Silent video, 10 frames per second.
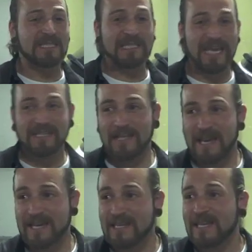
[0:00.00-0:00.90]
a
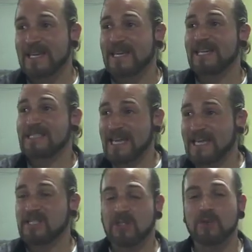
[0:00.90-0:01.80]
dandelion, it
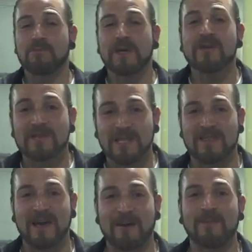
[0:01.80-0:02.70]
tastes too bitter to
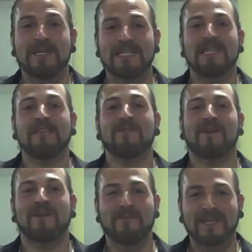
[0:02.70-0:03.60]
them to eat
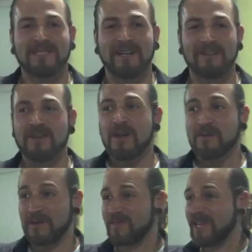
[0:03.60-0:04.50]
very much of.
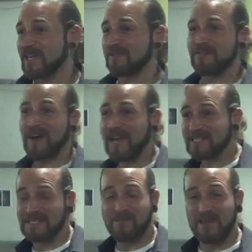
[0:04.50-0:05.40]
But if they can find
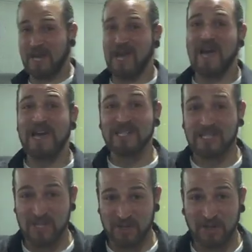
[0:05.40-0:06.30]
something high in
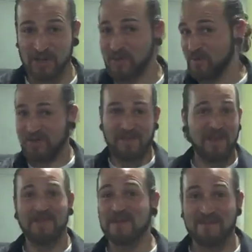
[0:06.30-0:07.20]
sugar with
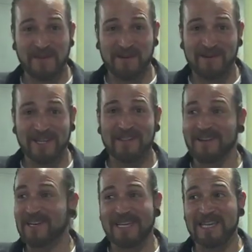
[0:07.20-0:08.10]
nothing bitter in it, they're
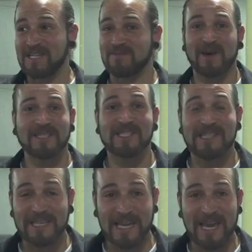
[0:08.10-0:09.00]
going to eat as much as
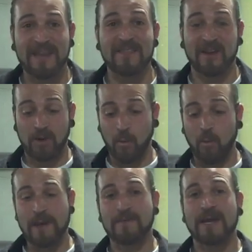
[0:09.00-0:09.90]
they can and they're going to
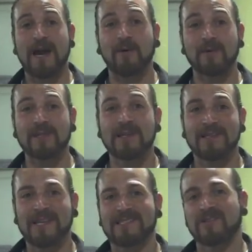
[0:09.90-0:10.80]
wipe it out.
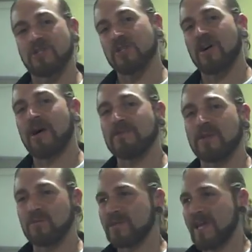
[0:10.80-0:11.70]
That's their job, to
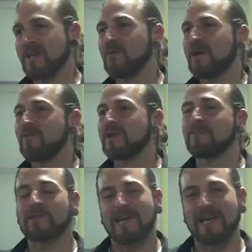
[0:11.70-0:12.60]
take away weak
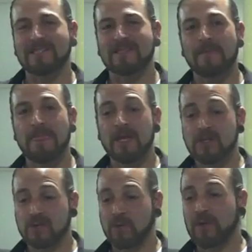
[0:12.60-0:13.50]
plants.
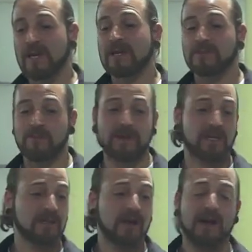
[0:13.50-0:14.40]
So we end up spending
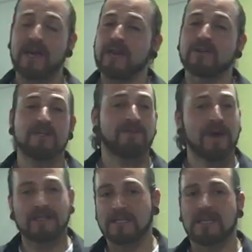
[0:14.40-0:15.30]
a lot of energy,
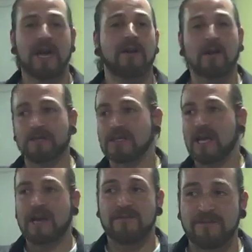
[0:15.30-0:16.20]
pesticide,
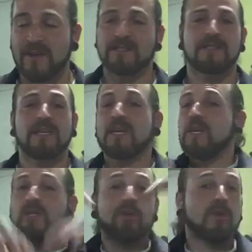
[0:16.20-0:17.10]
herbicide, fencing,
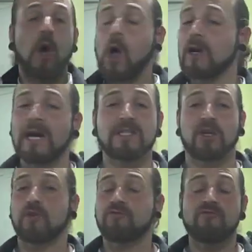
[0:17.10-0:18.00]
doing all kinds of
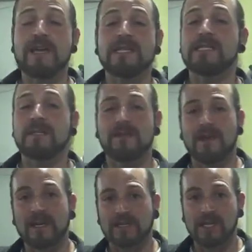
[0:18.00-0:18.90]
crazy
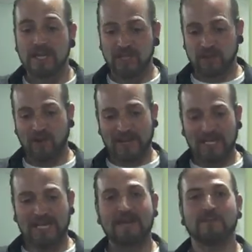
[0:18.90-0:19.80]
things to try to
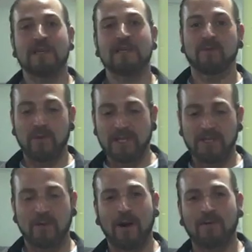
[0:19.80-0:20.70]
keep these weak
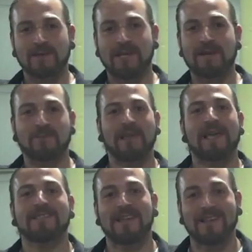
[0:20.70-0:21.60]
Chihuahua-type
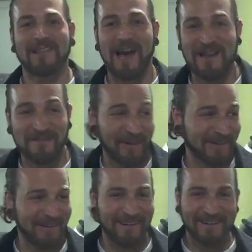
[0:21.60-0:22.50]
plants alive on
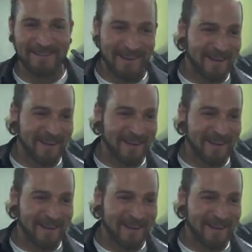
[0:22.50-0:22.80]
Earth.